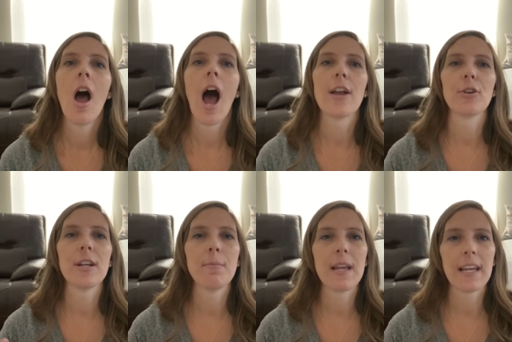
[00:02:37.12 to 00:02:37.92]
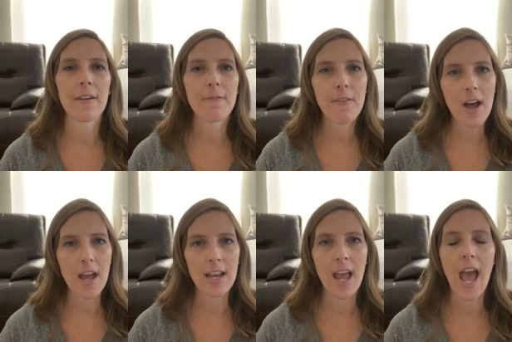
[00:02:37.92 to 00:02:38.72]
I try and make it
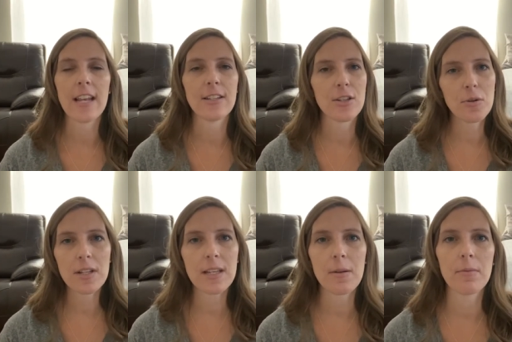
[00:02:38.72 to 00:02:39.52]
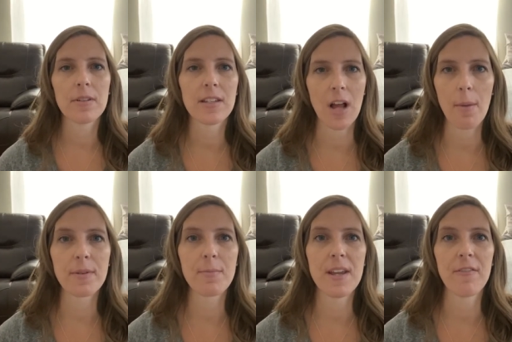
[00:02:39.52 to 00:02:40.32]
fun. And as soon as it
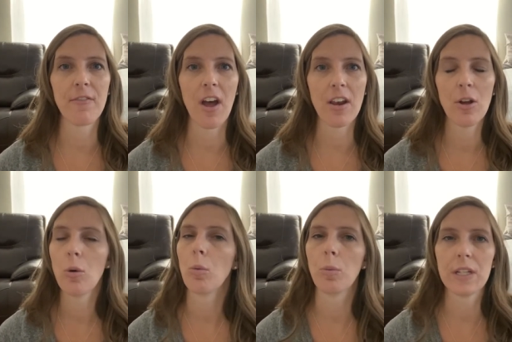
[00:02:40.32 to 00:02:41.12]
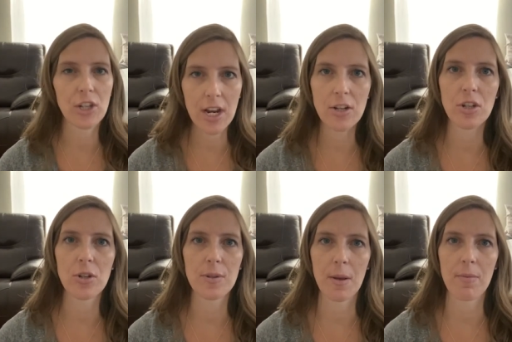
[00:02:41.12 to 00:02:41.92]
stops being fun, we change and
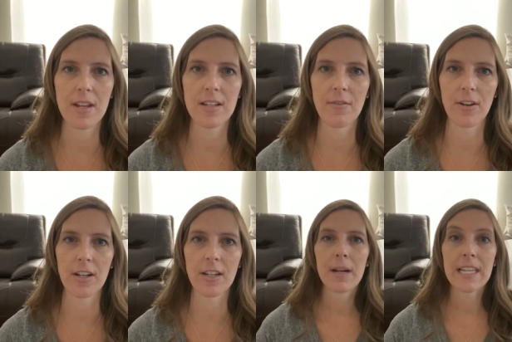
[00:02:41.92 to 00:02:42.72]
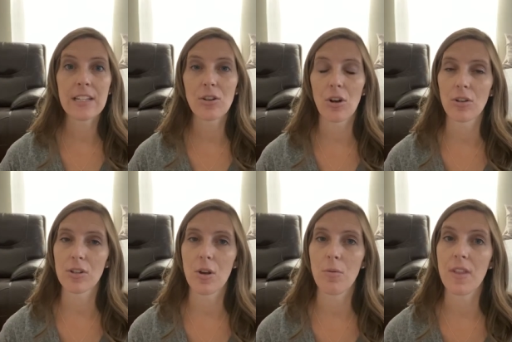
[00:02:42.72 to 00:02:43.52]
do something different. My kids are
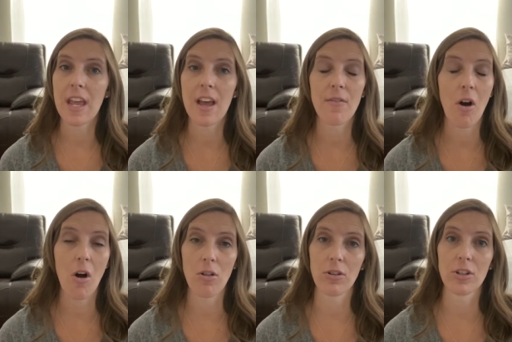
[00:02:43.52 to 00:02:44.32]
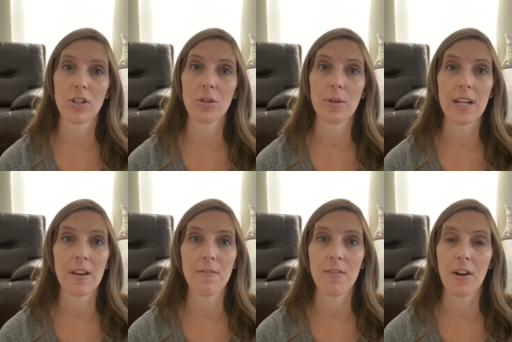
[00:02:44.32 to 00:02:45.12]
also, they have all learned to read at
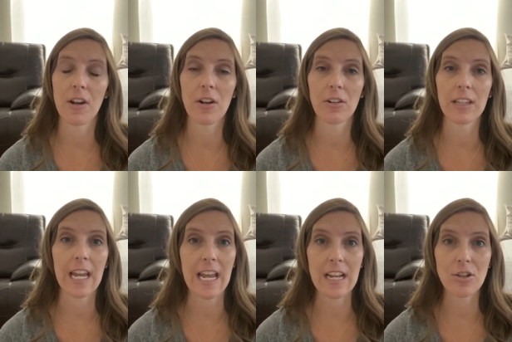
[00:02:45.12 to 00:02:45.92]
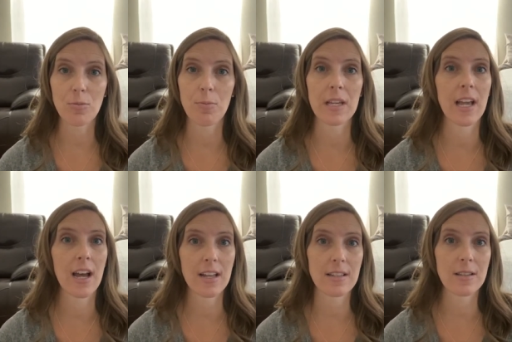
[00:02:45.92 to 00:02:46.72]
a very early age
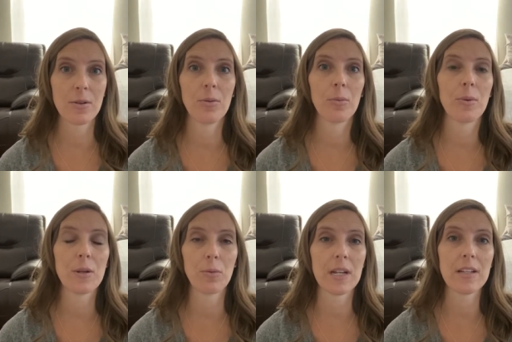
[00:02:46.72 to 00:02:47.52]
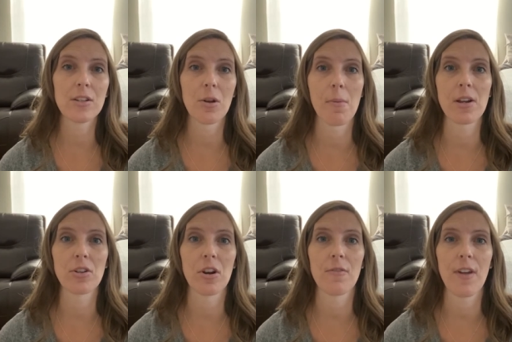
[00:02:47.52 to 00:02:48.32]
because we read so much
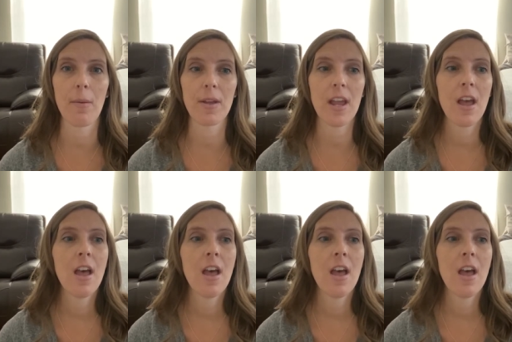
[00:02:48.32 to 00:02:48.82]
in our family.